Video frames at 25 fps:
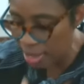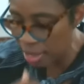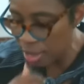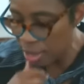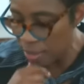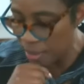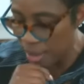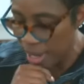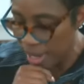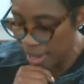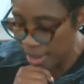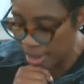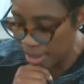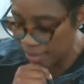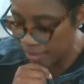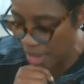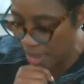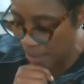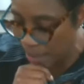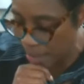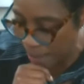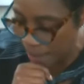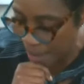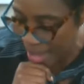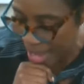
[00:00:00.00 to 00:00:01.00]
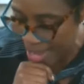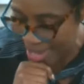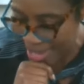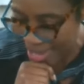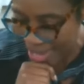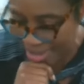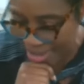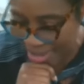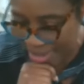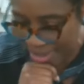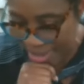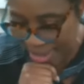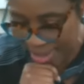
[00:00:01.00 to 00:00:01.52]
Inter-American Development Bank
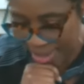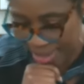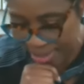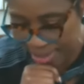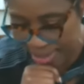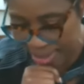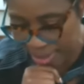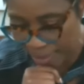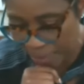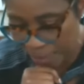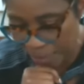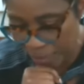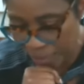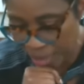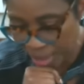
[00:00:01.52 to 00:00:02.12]
indicates,